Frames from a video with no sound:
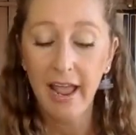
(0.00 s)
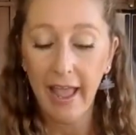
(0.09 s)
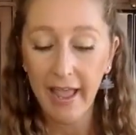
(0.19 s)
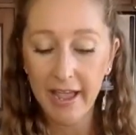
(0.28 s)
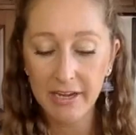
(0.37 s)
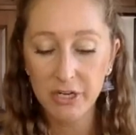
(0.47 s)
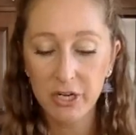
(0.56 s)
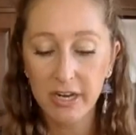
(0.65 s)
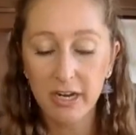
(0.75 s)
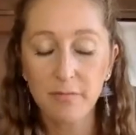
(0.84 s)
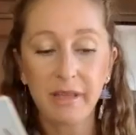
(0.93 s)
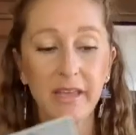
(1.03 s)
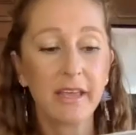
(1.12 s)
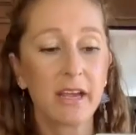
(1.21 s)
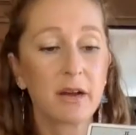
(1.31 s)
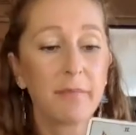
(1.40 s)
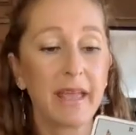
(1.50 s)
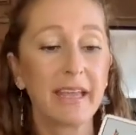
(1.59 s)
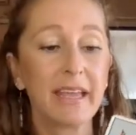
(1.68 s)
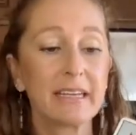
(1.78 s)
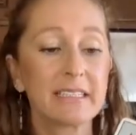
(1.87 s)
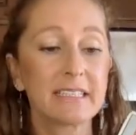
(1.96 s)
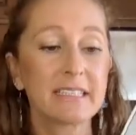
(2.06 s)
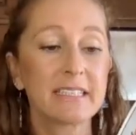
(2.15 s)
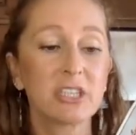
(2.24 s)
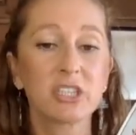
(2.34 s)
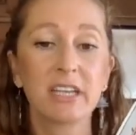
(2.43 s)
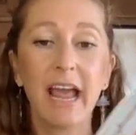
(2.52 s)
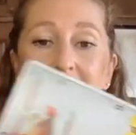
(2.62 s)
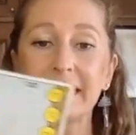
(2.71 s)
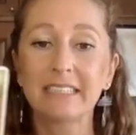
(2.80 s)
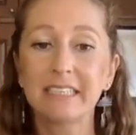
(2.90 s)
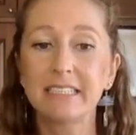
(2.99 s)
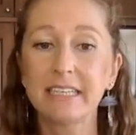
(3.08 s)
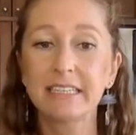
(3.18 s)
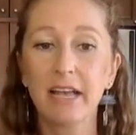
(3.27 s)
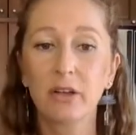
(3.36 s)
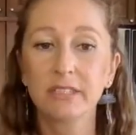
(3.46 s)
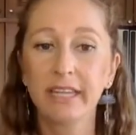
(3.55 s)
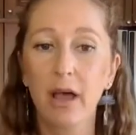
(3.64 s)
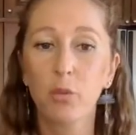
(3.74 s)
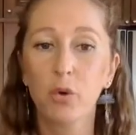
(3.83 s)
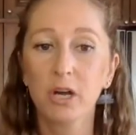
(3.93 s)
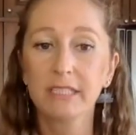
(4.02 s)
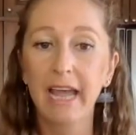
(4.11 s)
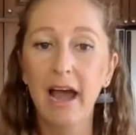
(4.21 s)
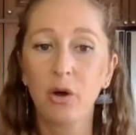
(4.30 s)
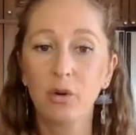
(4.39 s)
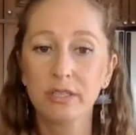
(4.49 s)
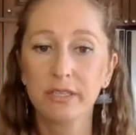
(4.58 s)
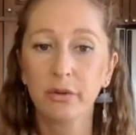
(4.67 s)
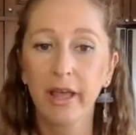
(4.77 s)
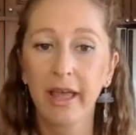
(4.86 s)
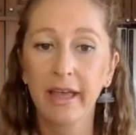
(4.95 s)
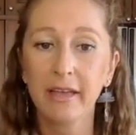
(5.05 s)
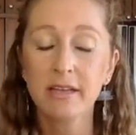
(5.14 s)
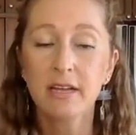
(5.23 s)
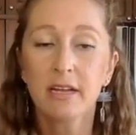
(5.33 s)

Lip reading: and you're going to be here making a decision as the details get worked out. Okay.